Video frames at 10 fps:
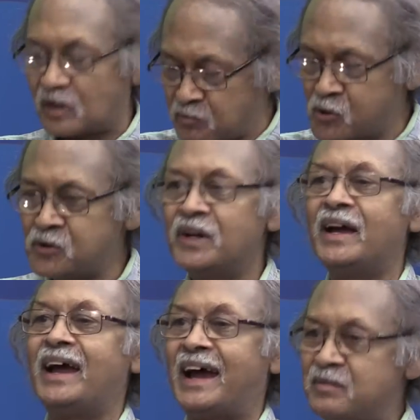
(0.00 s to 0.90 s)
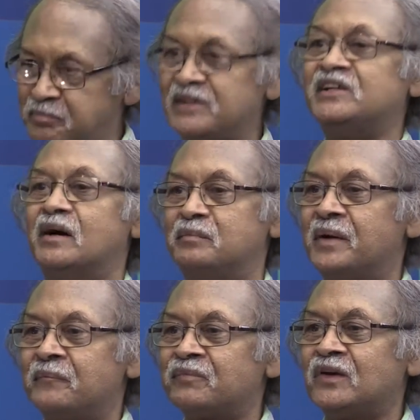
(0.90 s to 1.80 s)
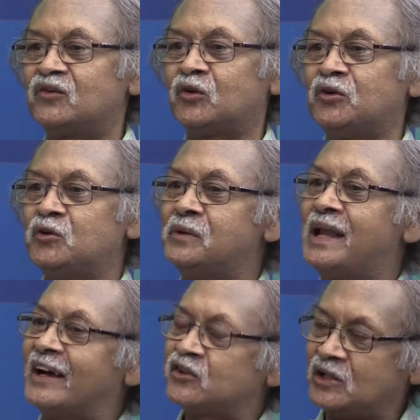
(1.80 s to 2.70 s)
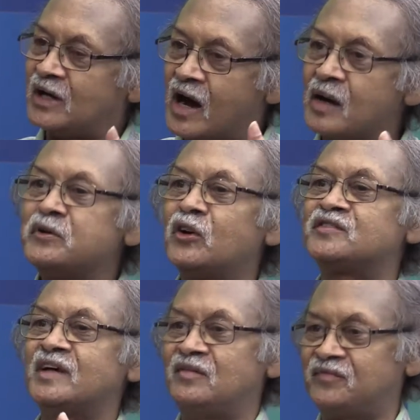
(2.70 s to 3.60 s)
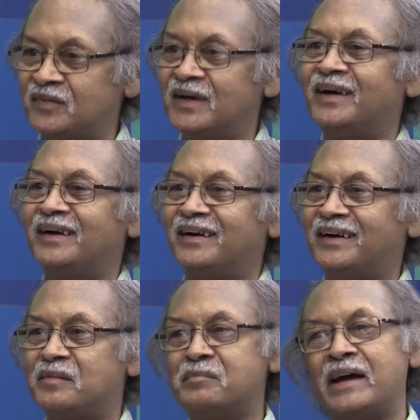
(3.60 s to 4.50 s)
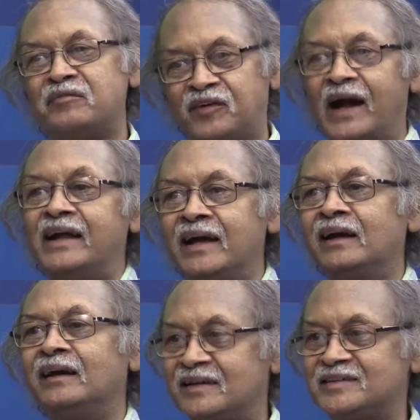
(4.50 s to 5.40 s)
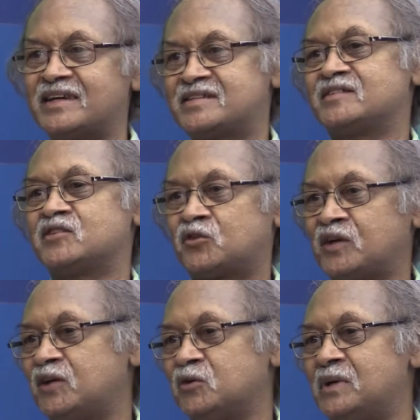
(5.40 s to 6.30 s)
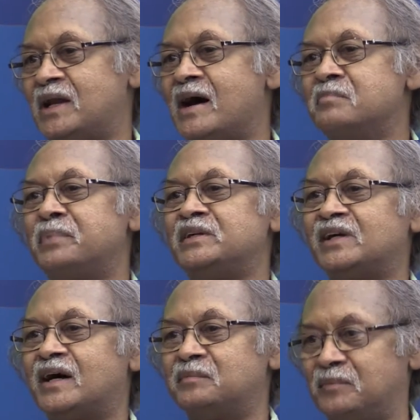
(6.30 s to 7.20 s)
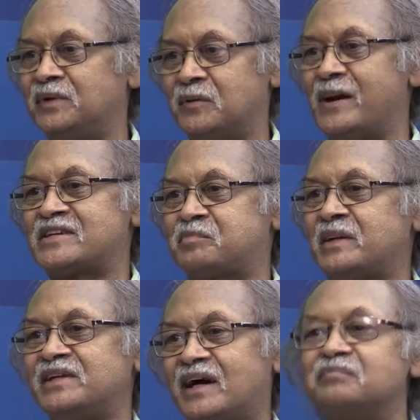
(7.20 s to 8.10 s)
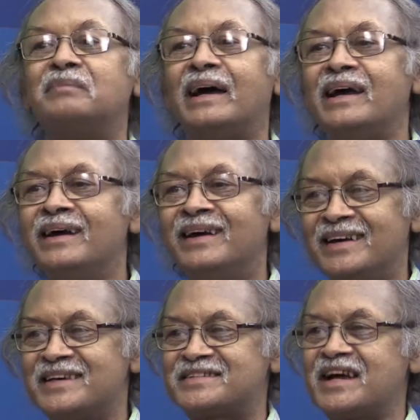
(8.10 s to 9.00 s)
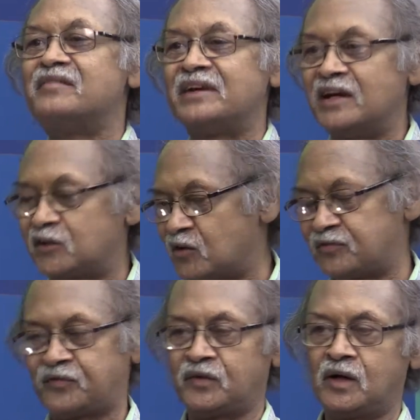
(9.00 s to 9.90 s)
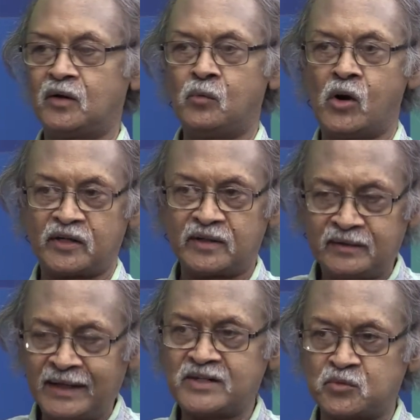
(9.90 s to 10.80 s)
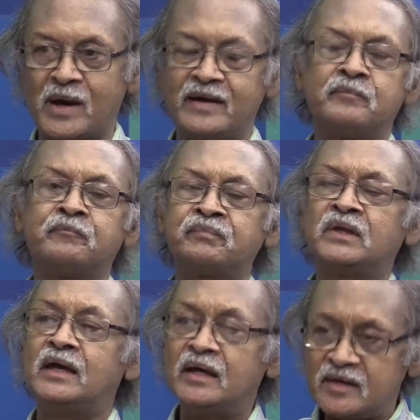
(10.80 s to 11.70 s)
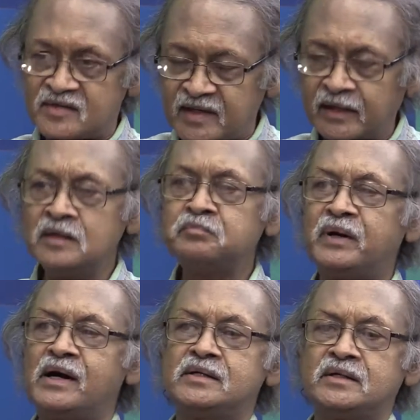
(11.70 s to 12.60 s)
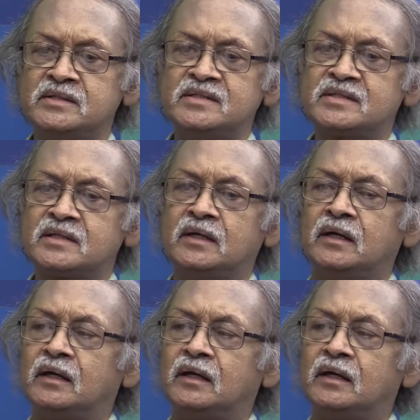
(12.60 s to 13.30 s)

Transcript: Jammu and Punjab. So you will actually harm yourself uh, by flooding just as you think you will harm Punjab, the West Punjab by starving it of uh, water. That's one. Second part is